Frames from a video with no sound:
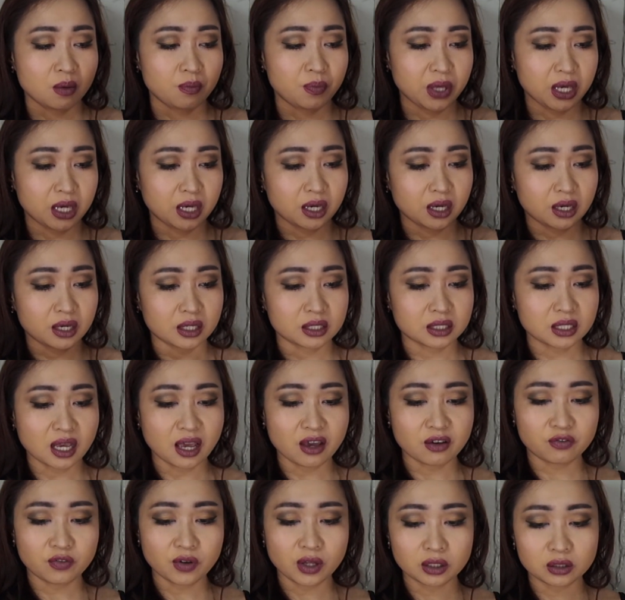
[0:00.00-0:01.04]
because
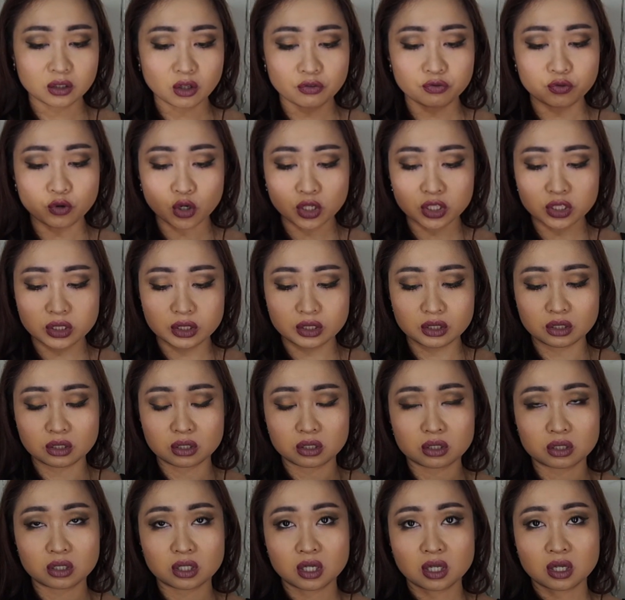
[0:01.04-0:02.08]
I felt, of course,
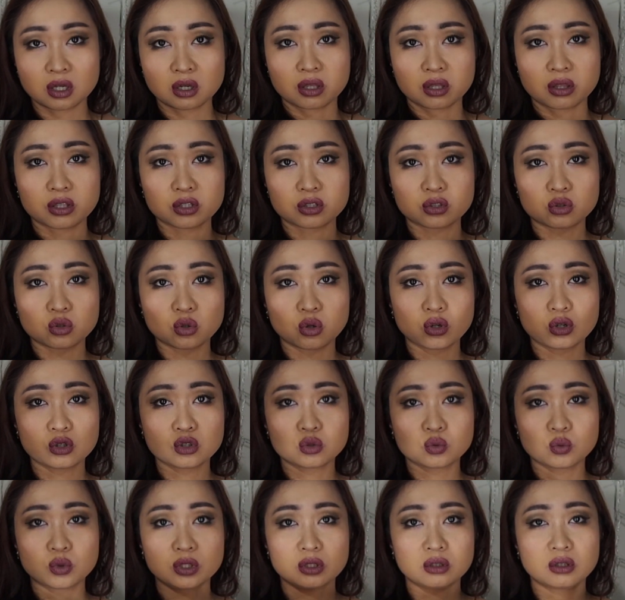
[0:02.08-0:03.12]
the
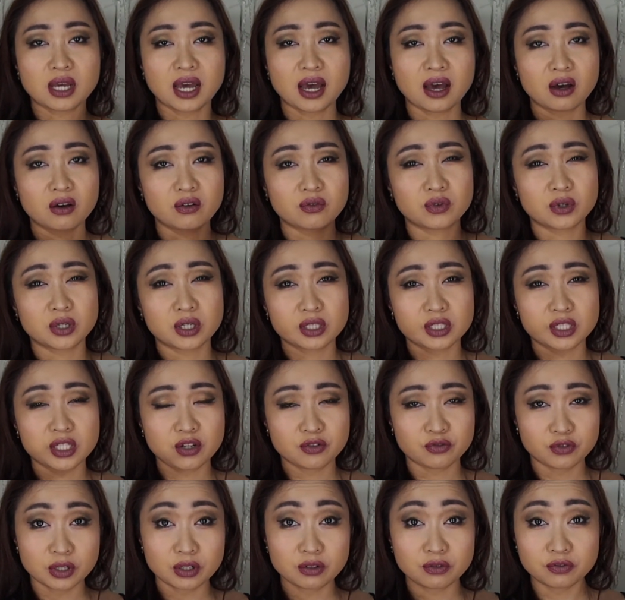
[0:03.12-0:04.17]
soles would have a
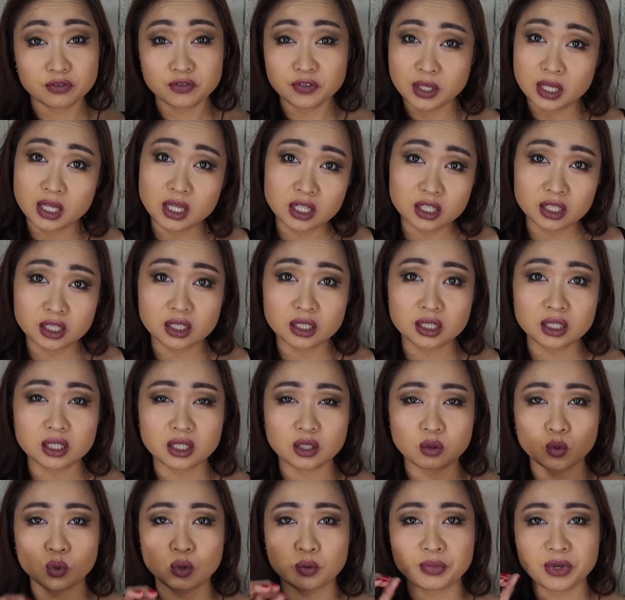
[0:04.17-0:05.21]
different feel,
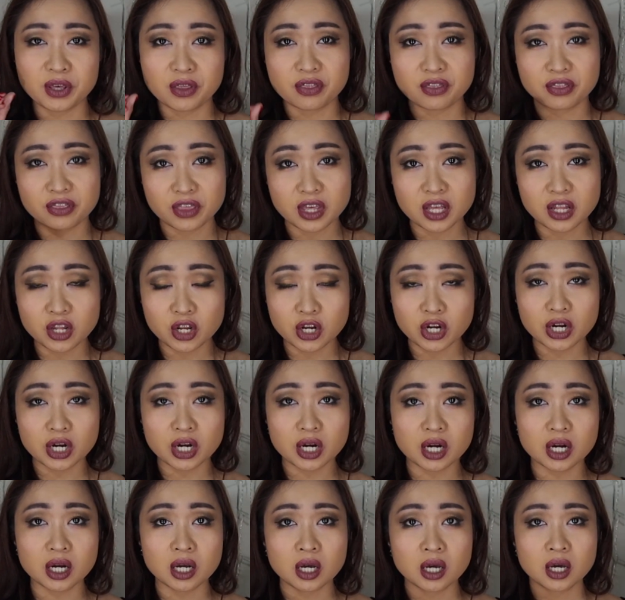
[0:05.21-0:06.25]
it will be
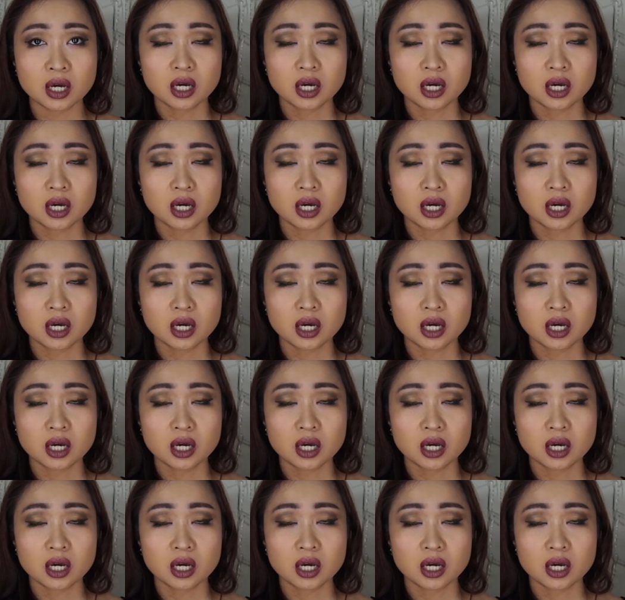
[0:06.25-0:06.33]
thinner,